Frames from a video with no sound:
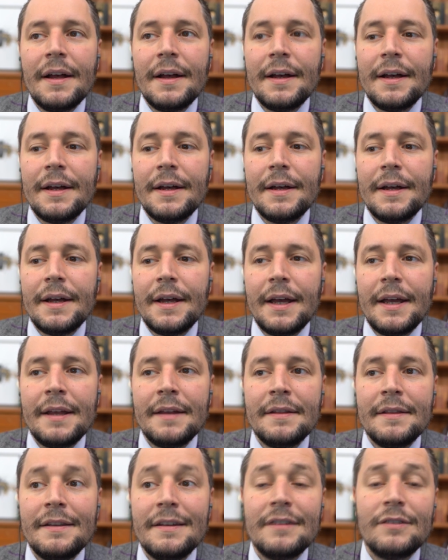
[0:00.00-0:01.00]

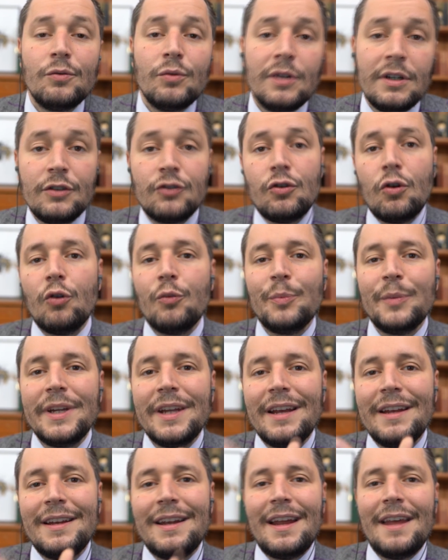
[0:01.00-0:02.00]
and this really showed
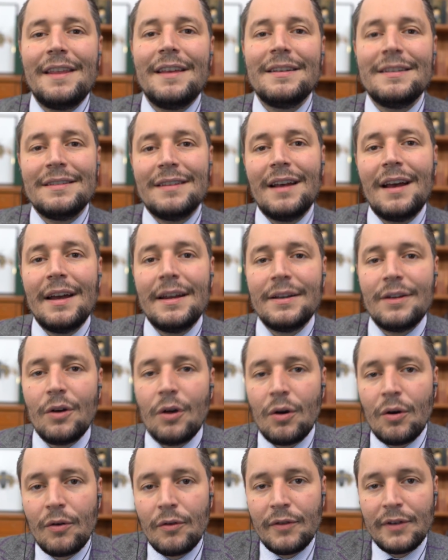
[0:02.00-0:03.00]
me another side
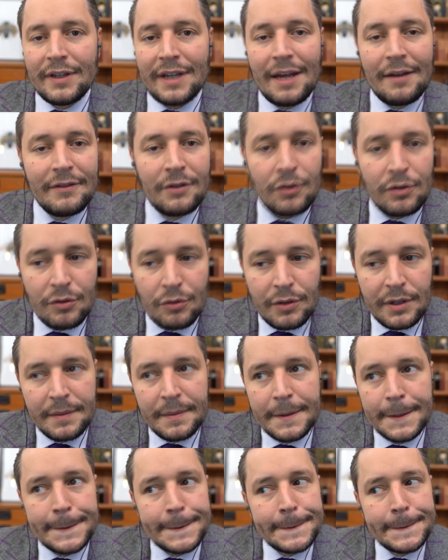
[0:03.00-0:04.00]
of Kevin
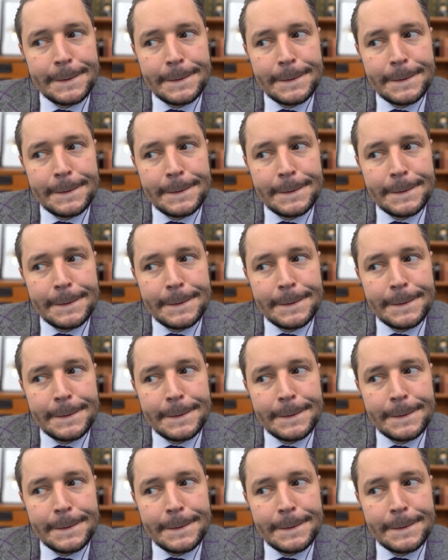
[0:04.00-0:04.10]
O'Leary.